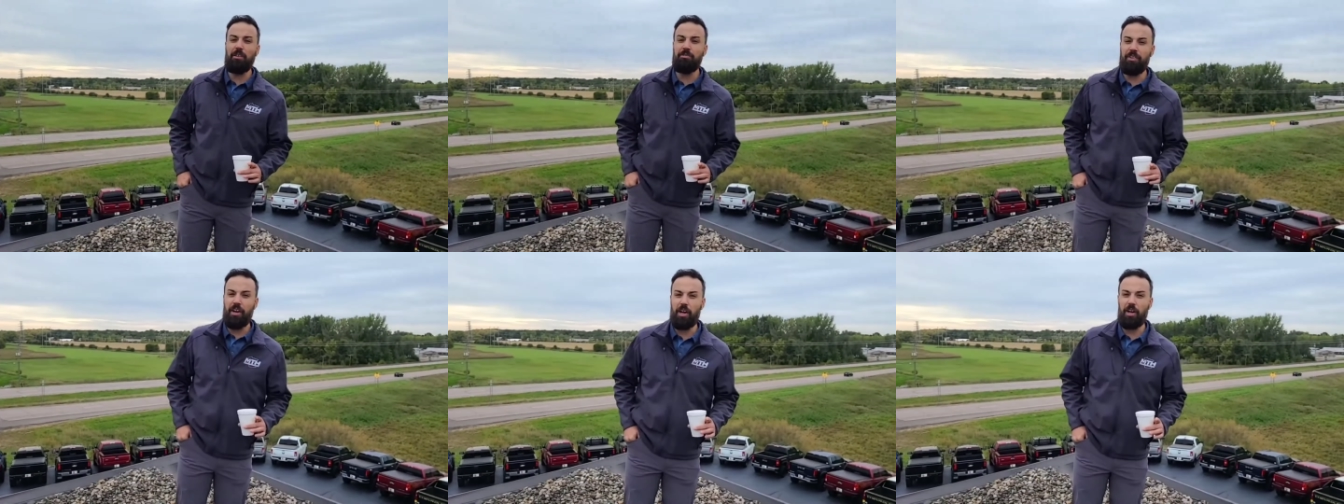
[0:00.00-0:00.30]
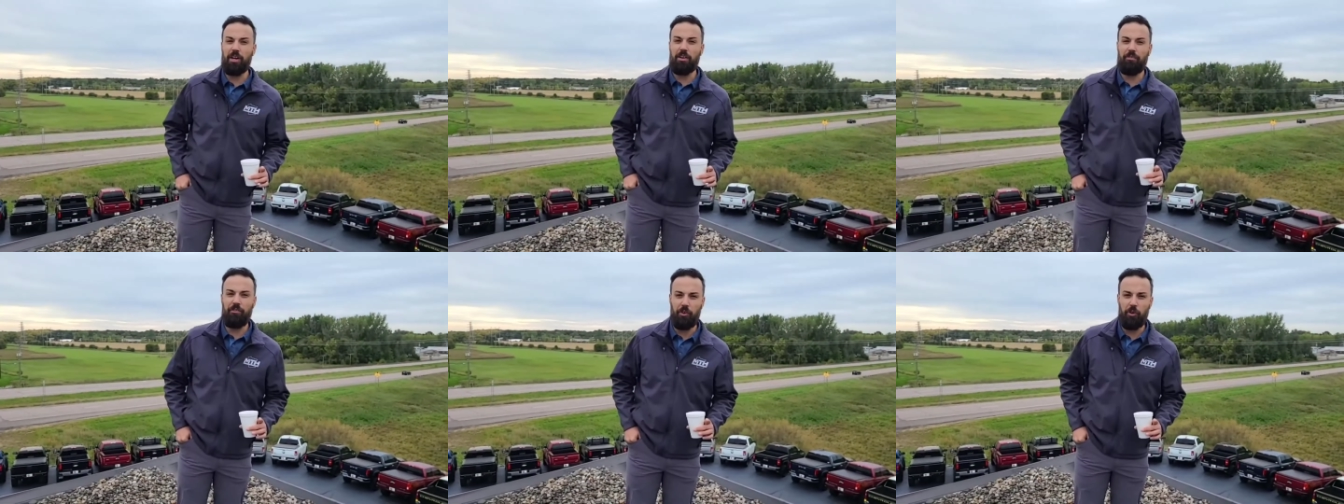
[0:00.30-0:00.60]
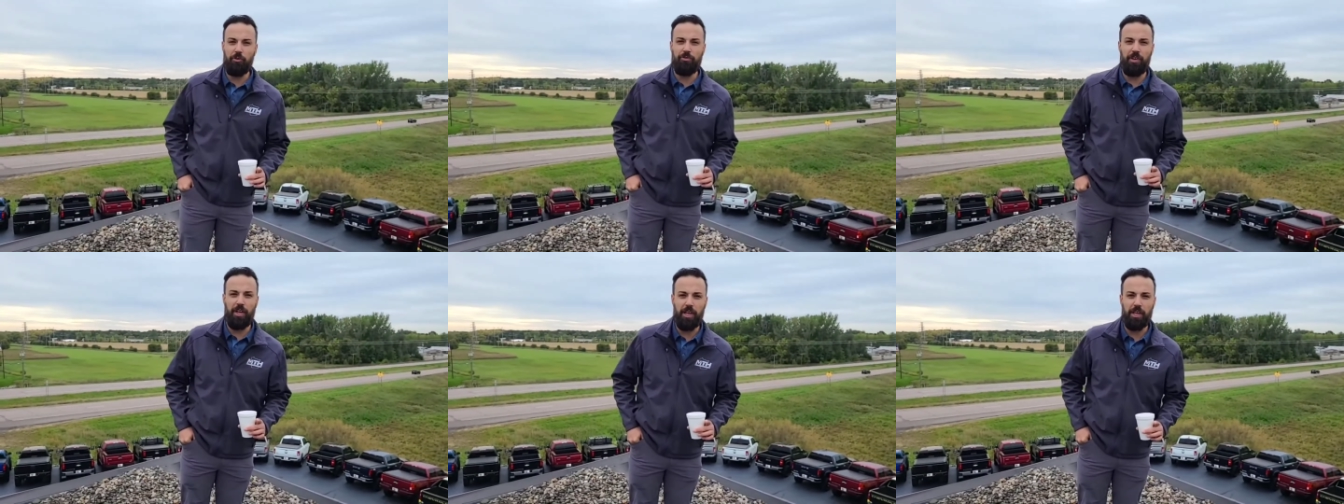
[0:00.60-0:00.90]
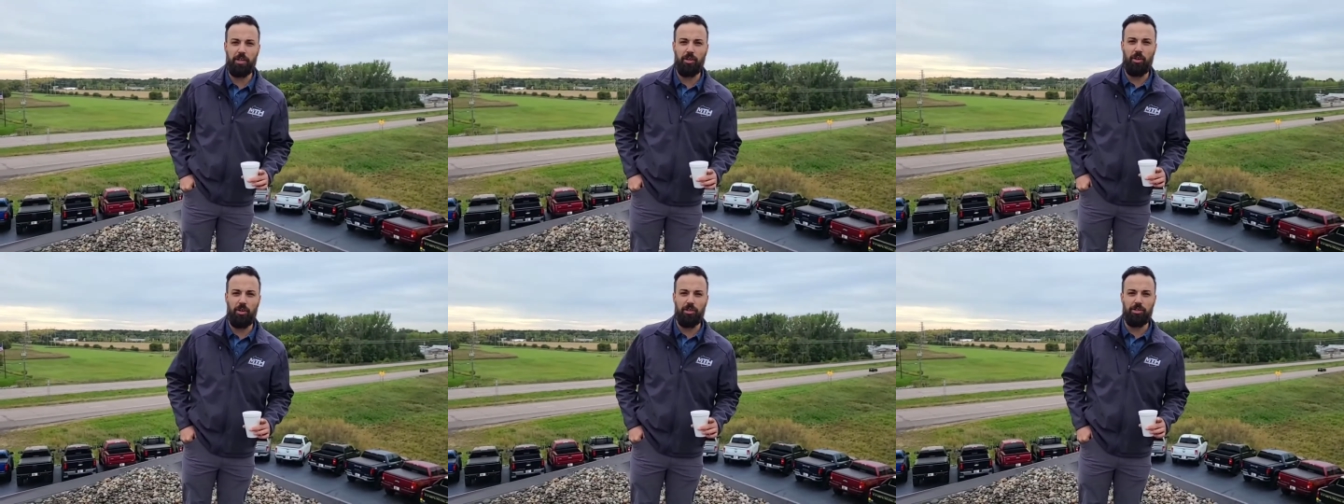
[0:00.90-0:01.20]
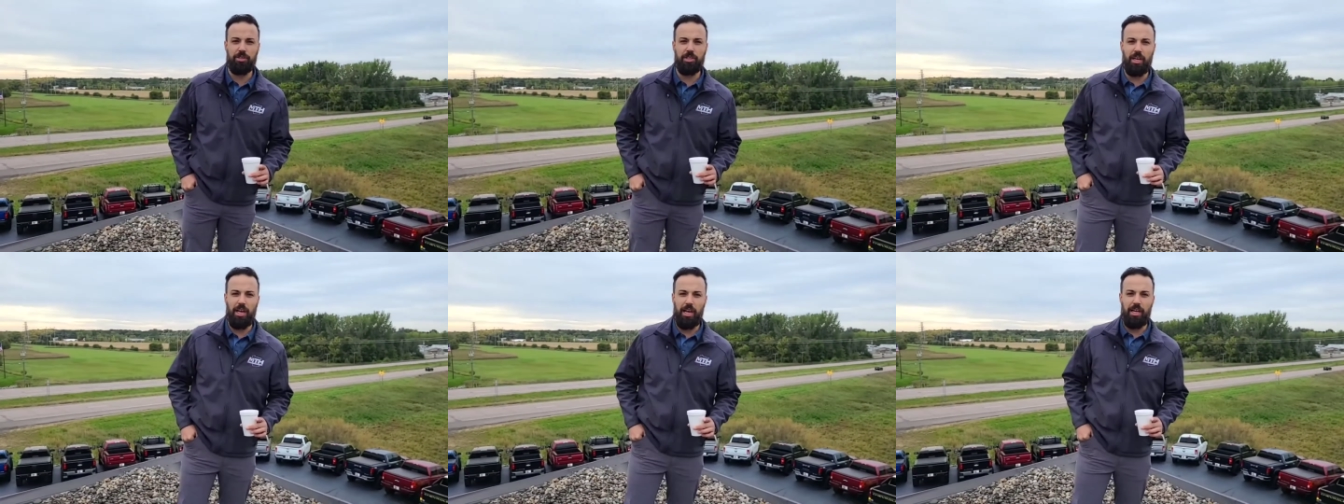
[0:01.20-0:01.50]
very few
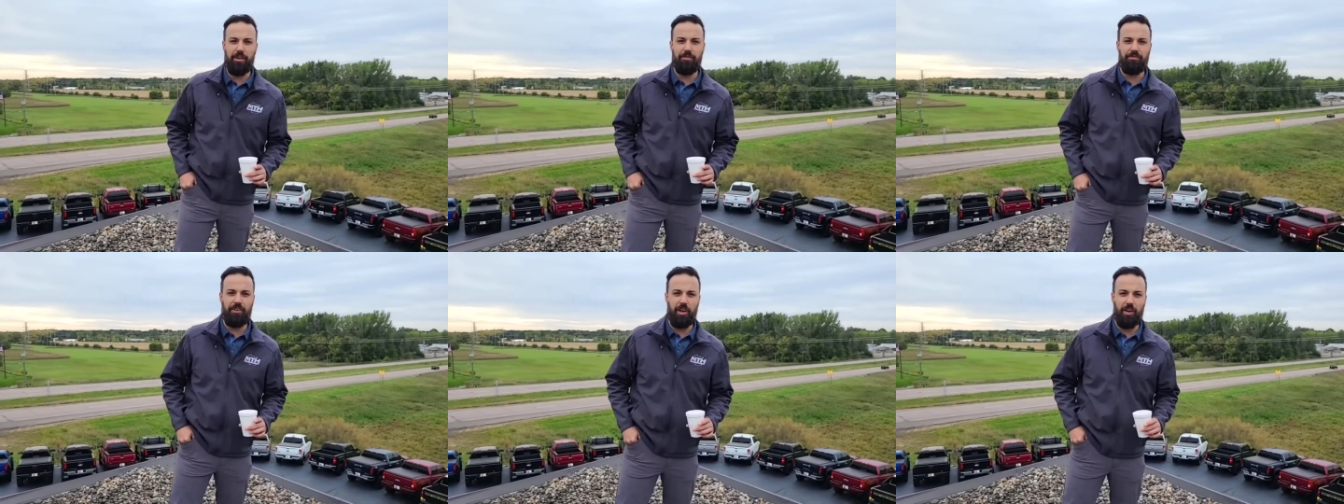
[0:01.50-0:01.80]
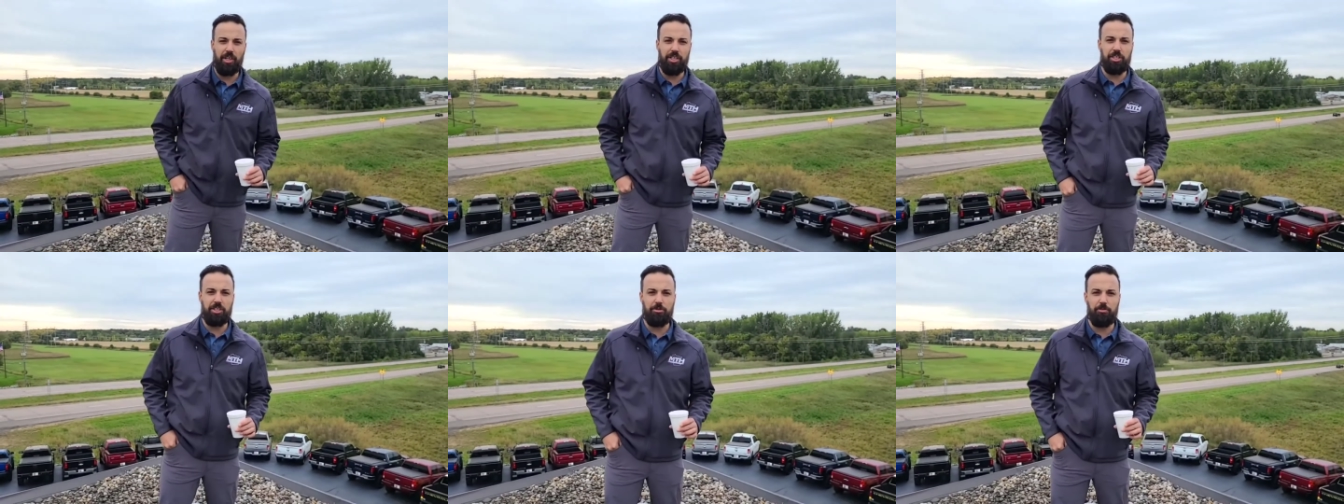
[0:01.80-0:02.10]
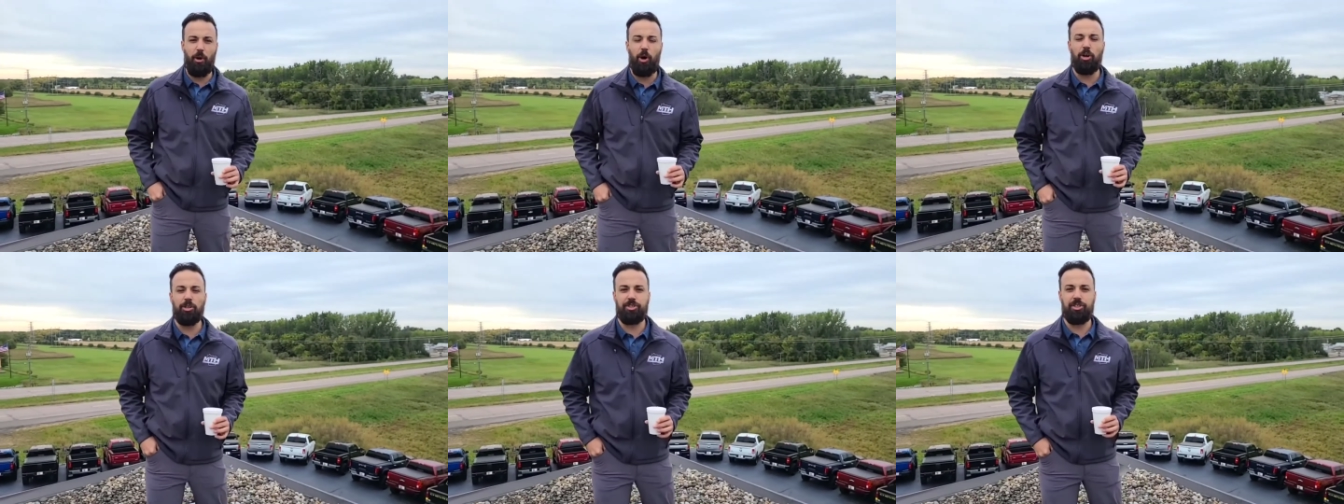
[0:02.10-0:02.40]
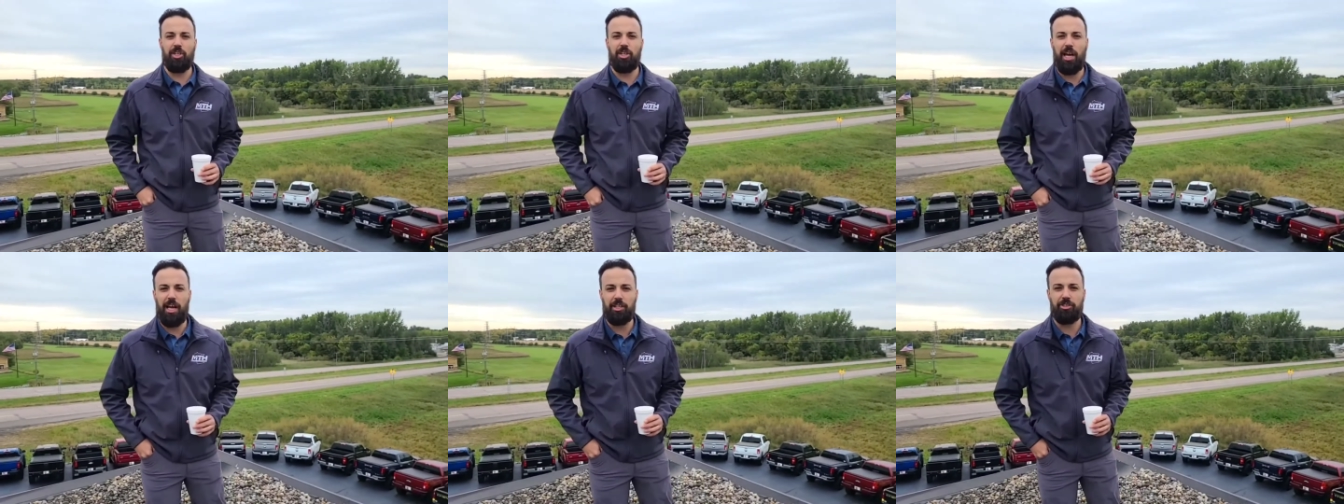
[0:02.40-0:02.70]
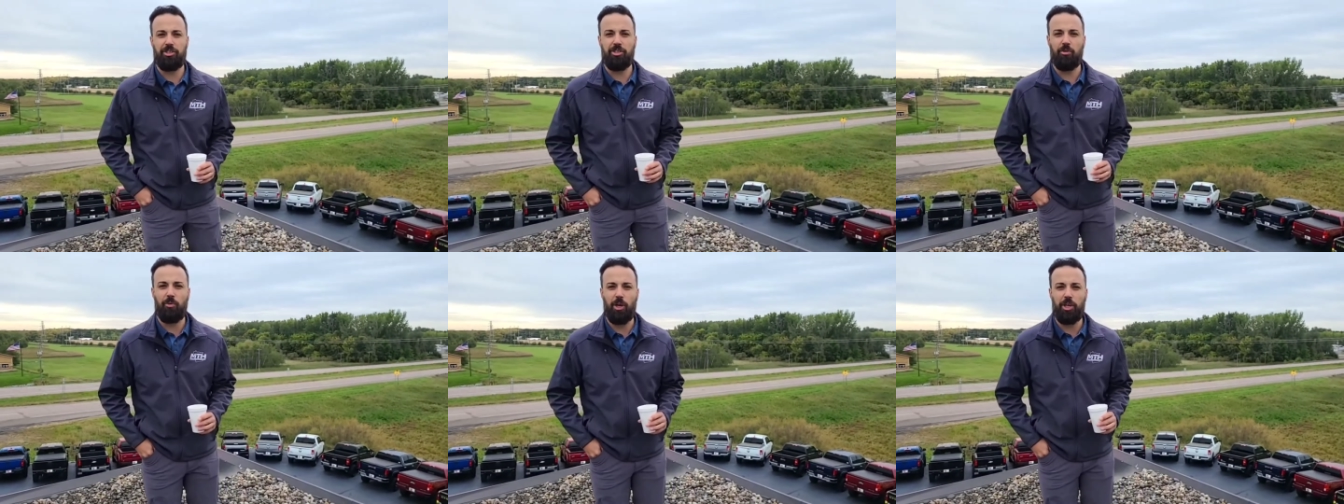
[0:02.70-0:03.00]
vehicles and a very small
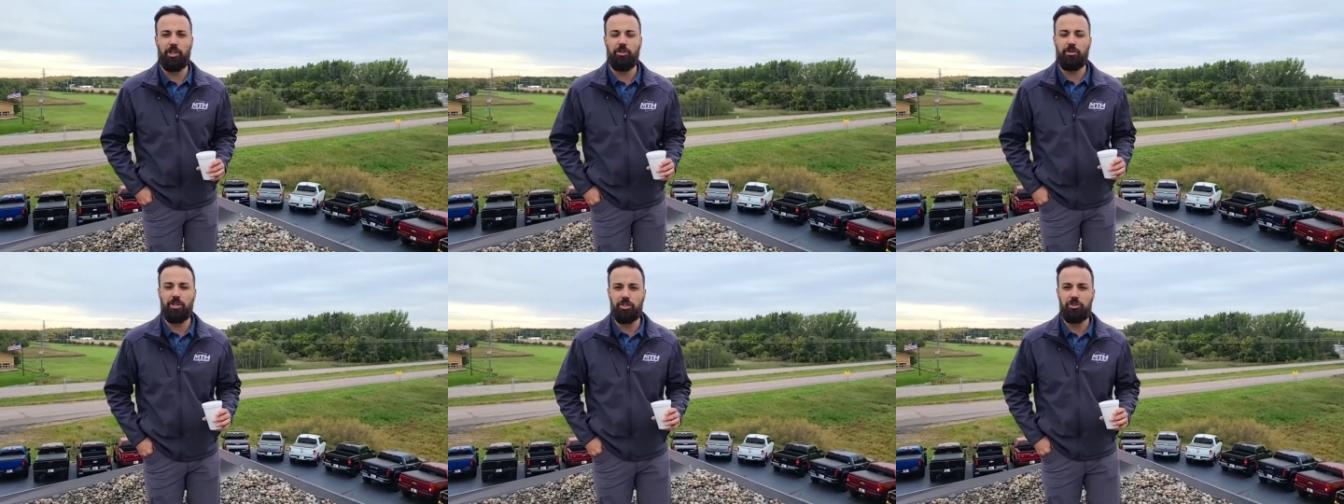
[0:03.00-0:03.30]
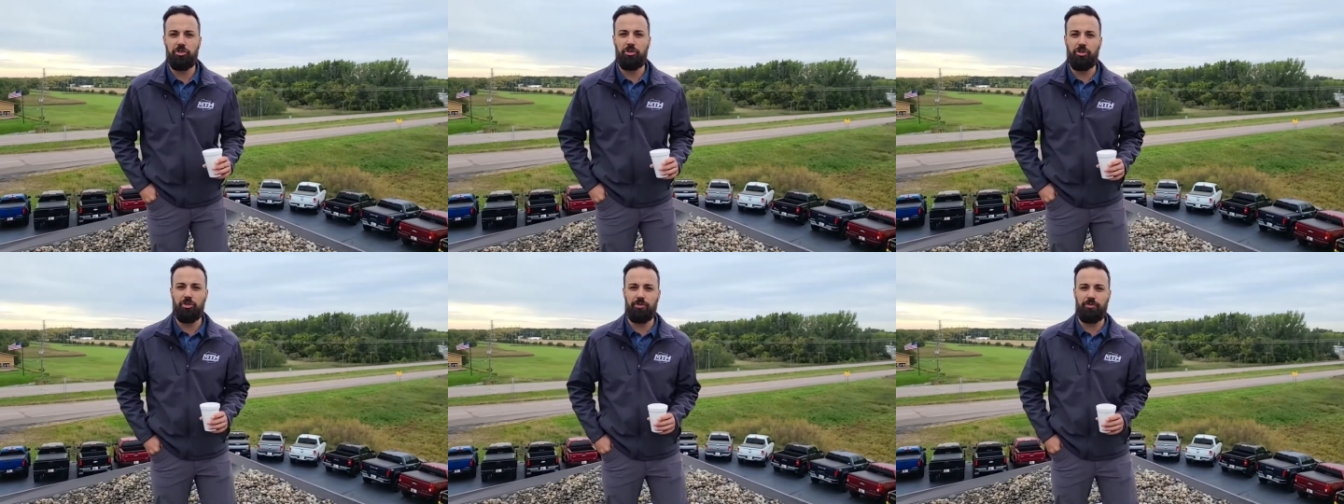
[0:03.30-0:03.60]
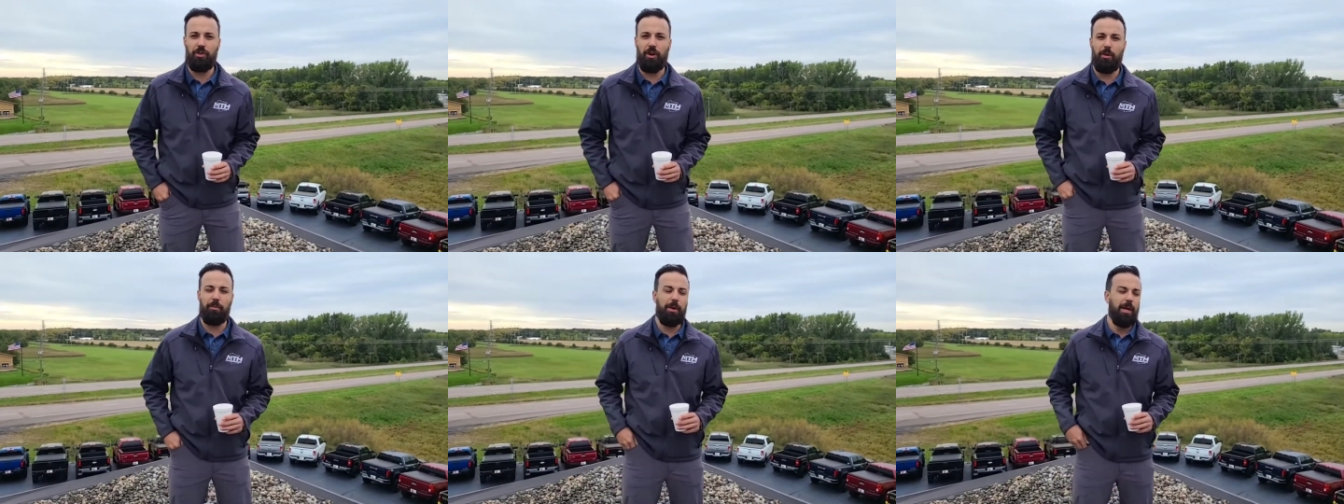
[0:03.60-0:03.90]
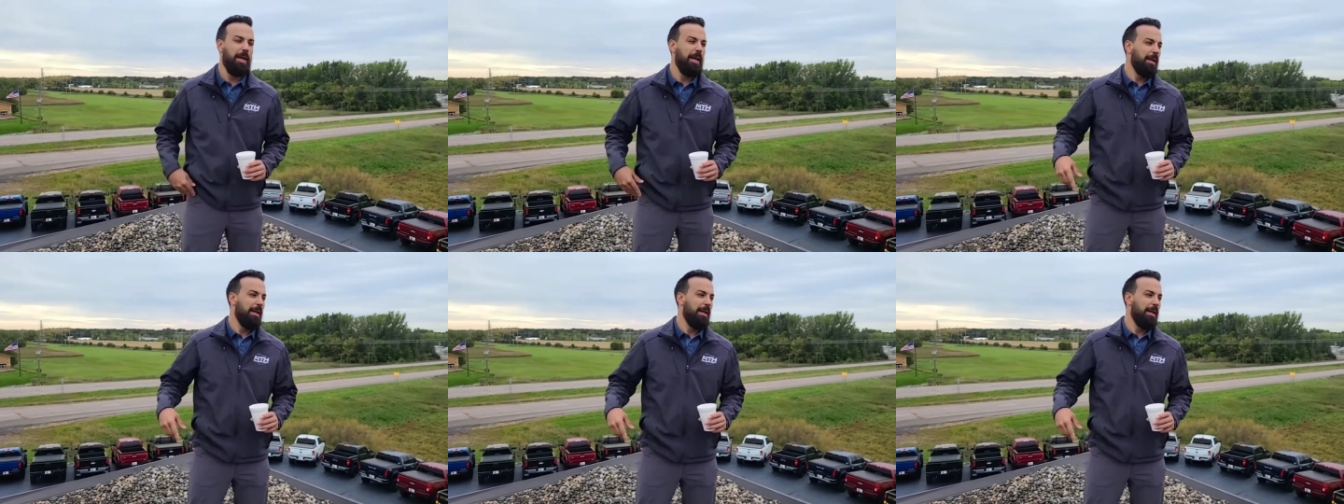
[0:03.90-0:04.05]
selection of what you can choose from.